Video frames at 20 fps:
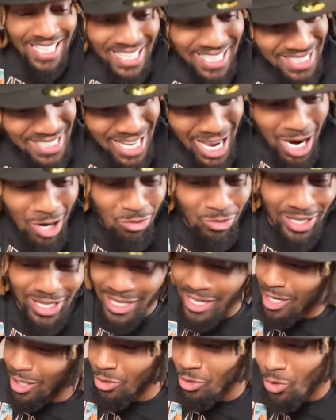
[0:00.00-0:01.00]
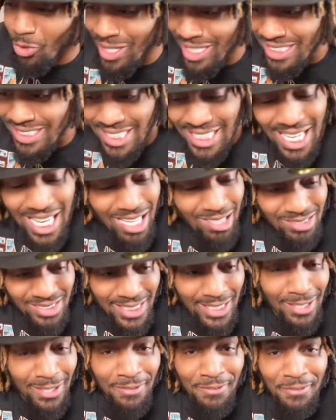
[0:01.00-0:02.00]
Y'all really gonna do this to
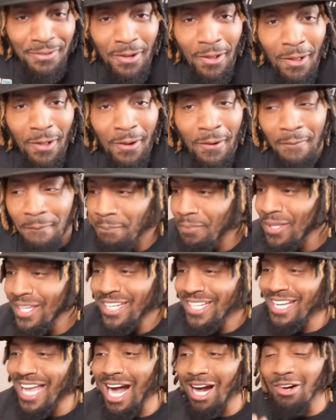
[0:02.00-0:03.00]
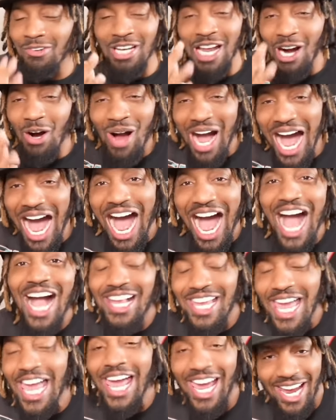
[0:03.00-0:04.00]
yourself? Y'all know how I
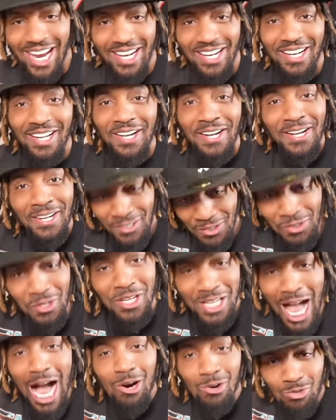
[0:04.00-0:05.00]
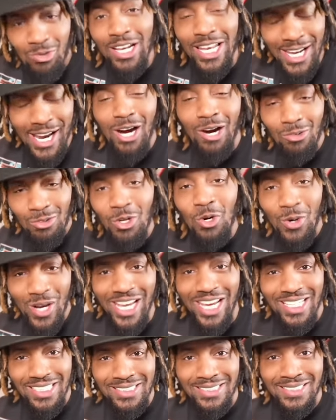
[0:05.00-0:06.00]
get. Y'all really gonna do
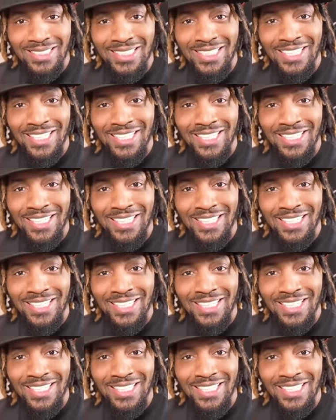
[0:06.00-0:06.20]
this?